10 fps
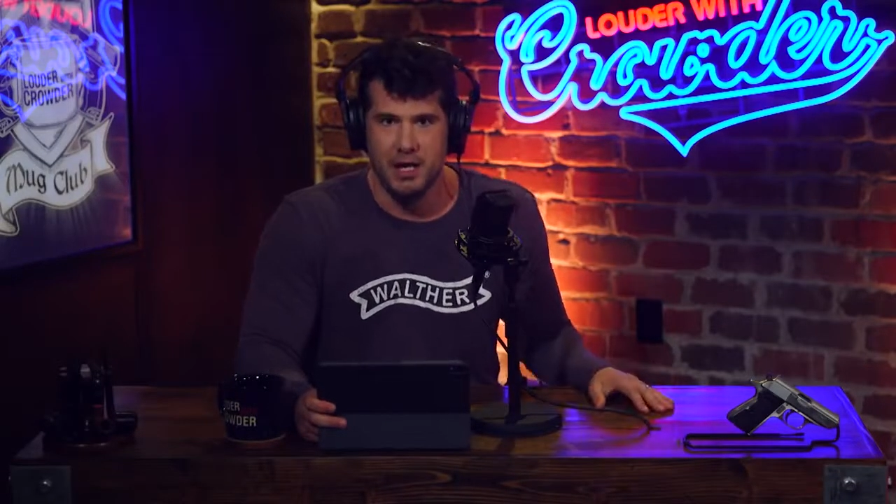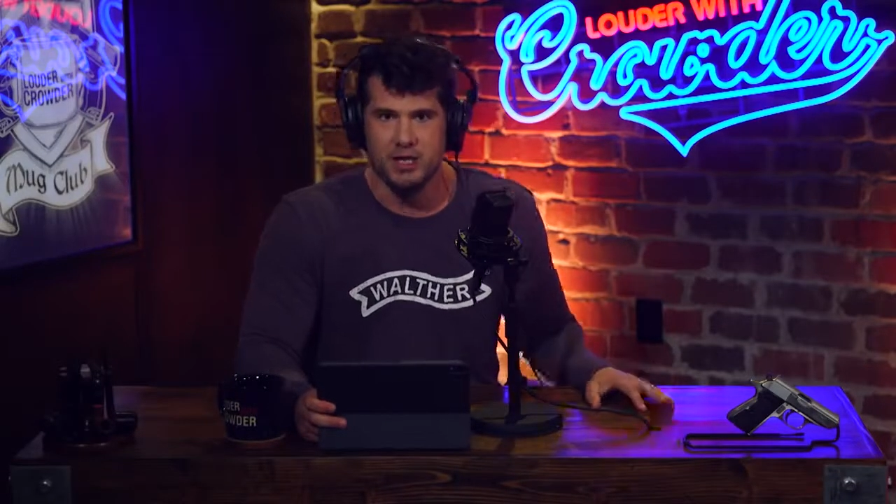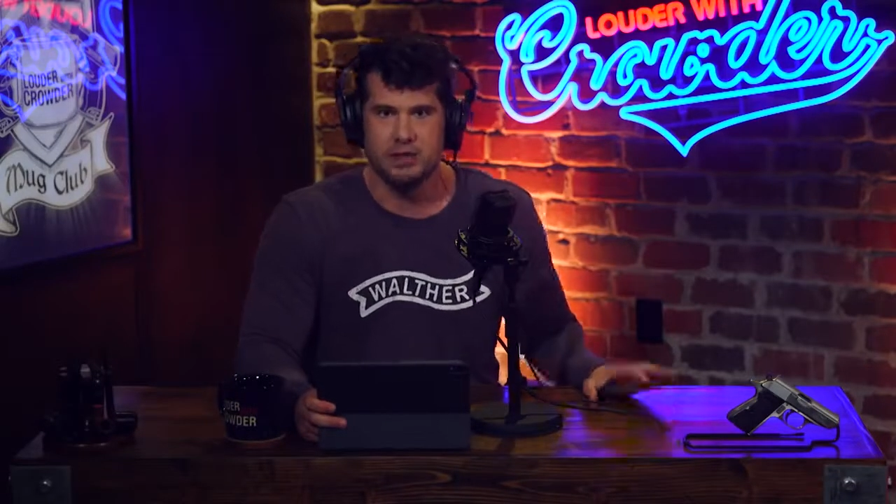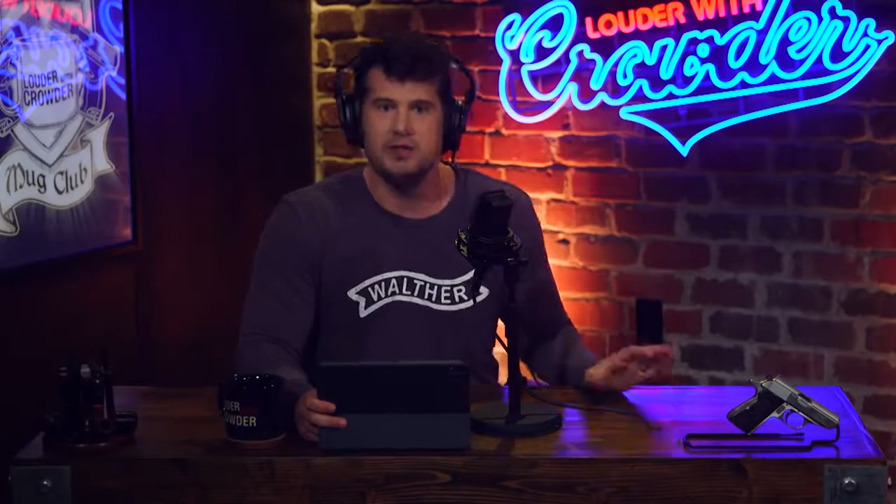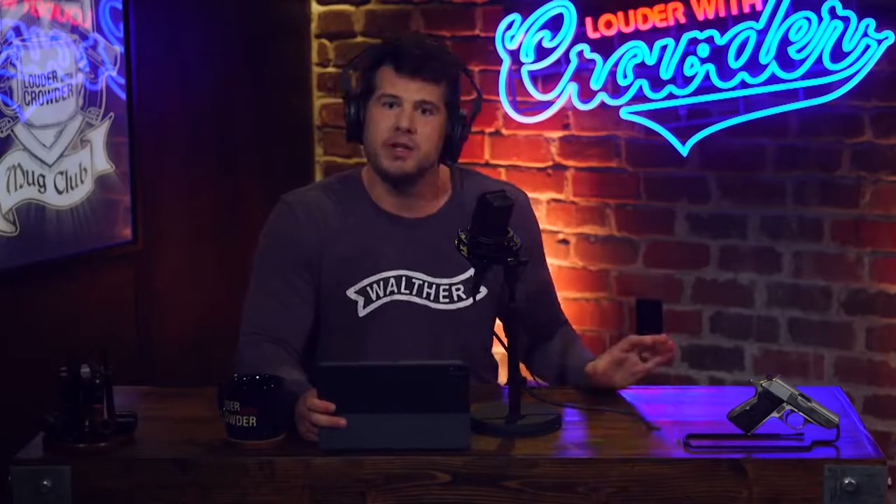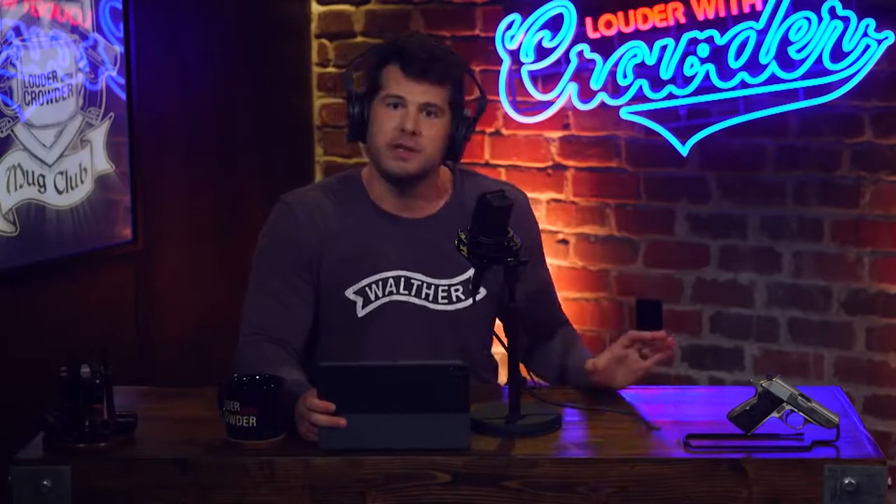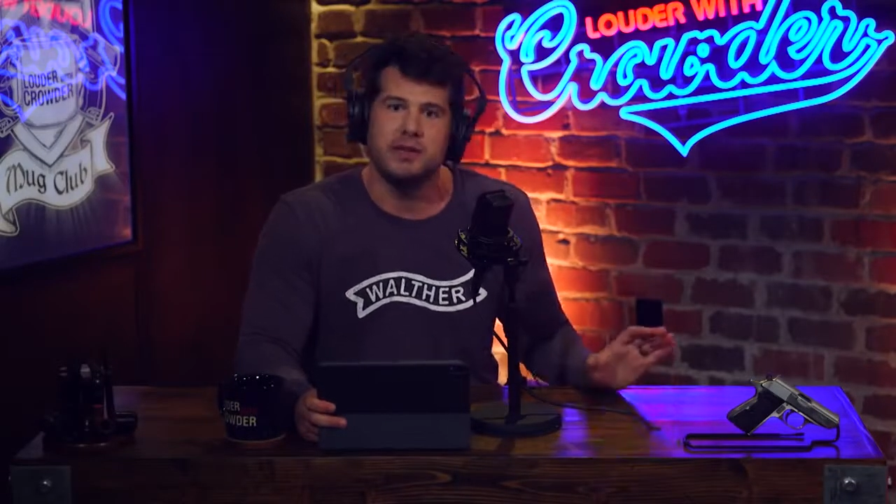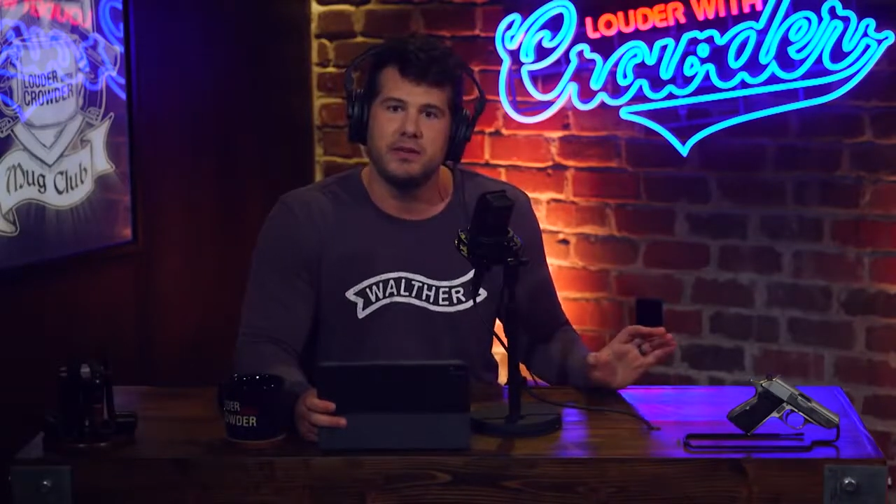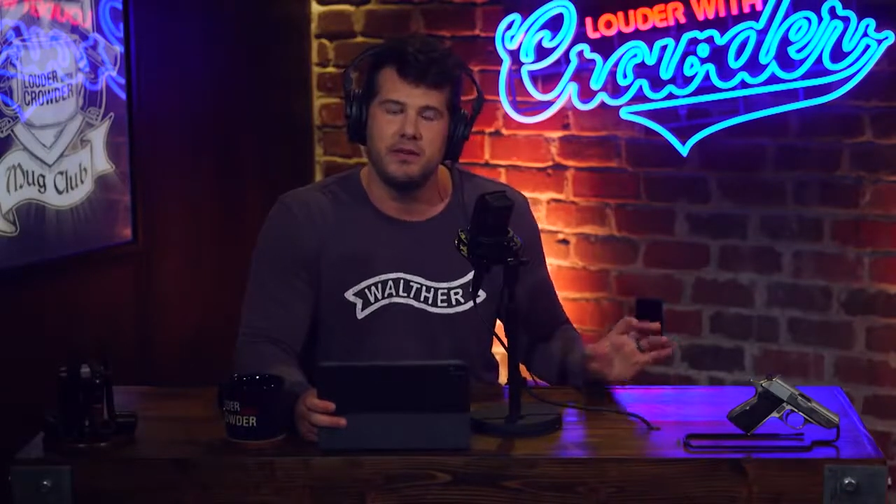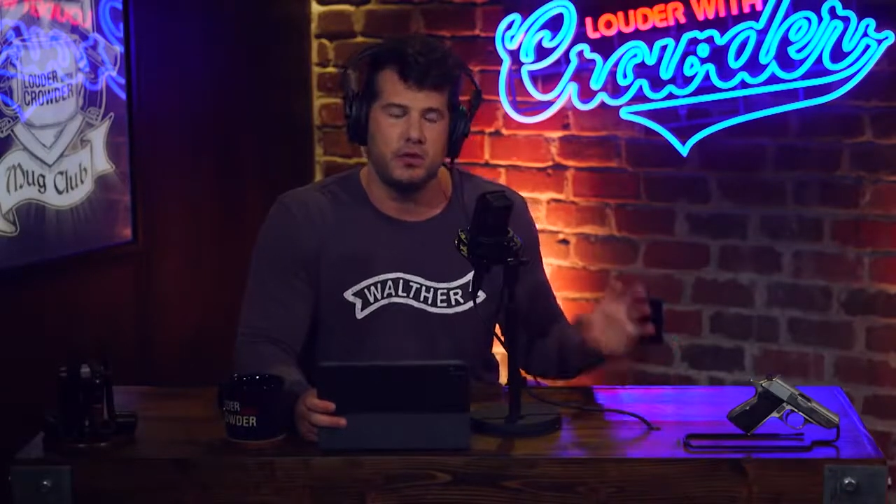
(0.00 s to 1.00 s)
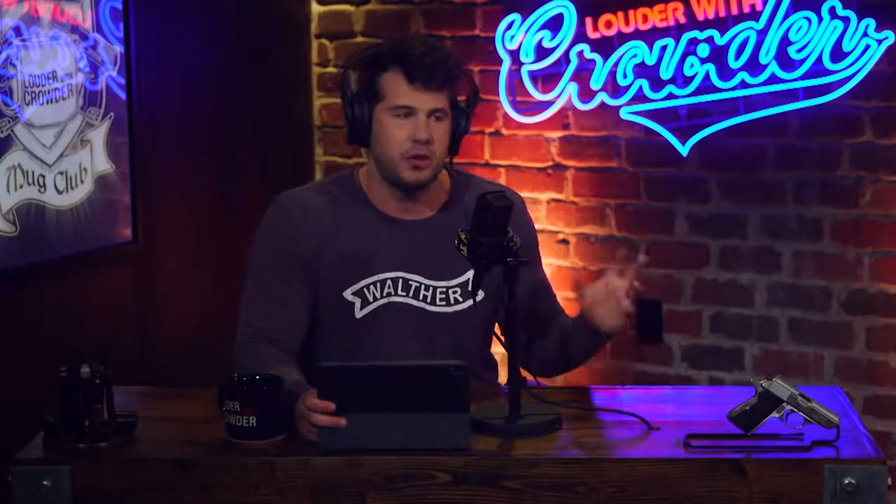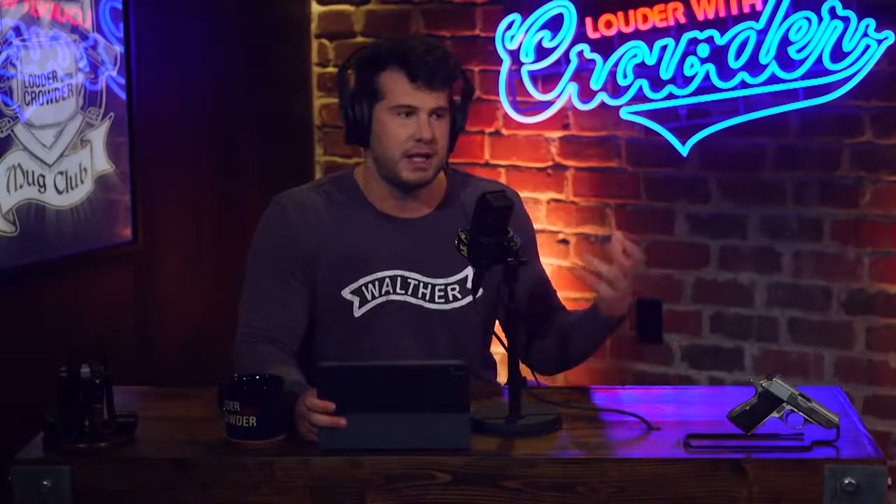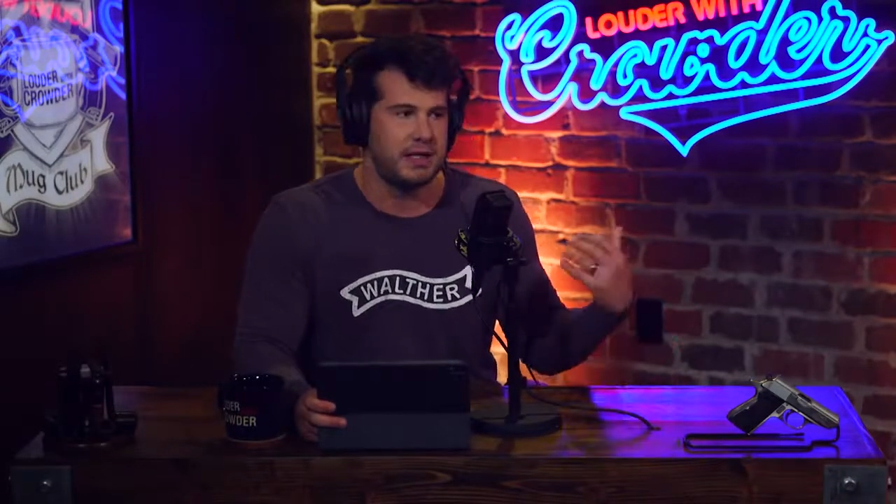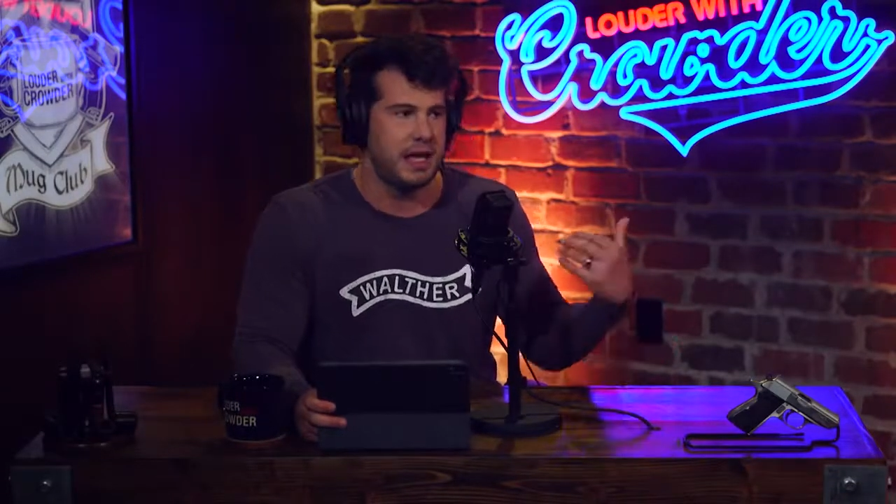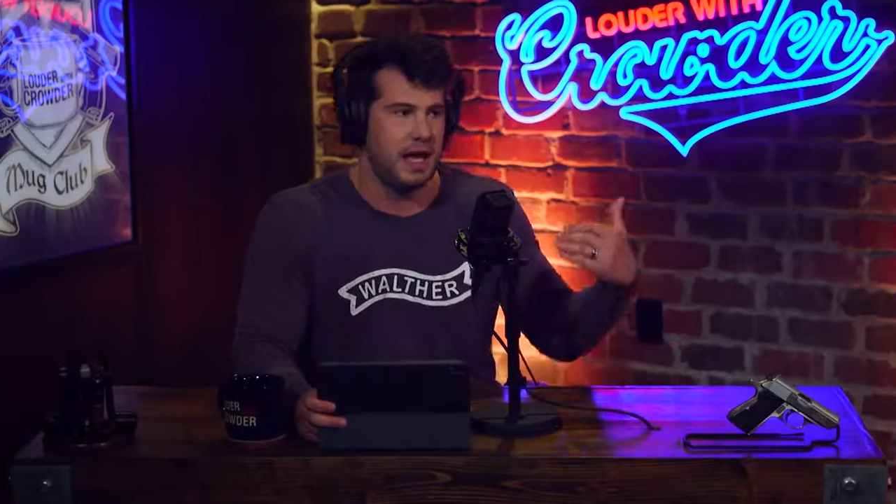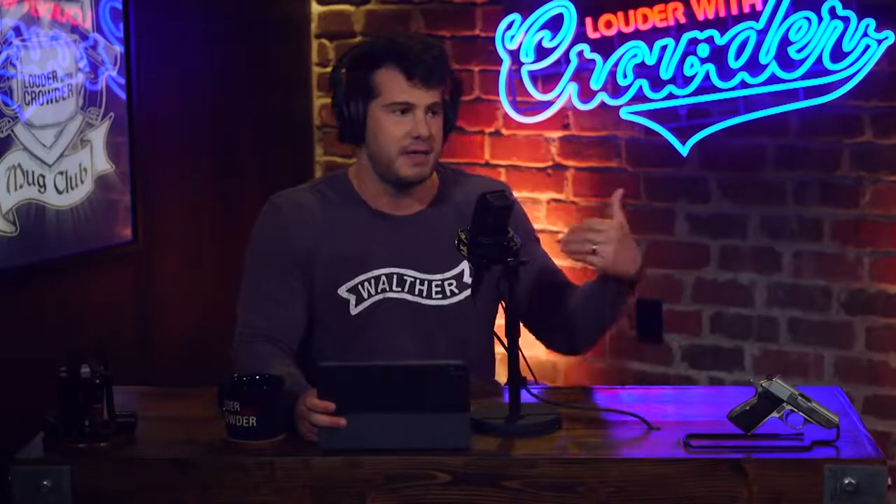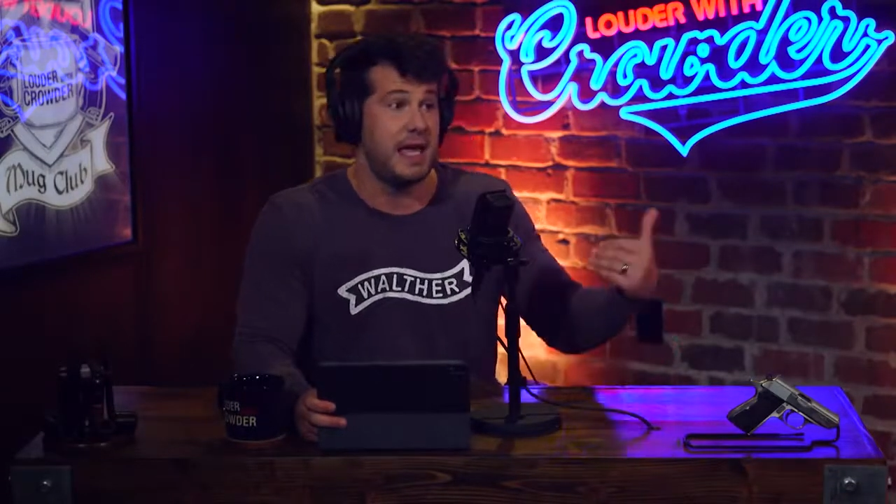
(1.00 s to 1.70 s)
So let's yeah. look at this if you look at uh,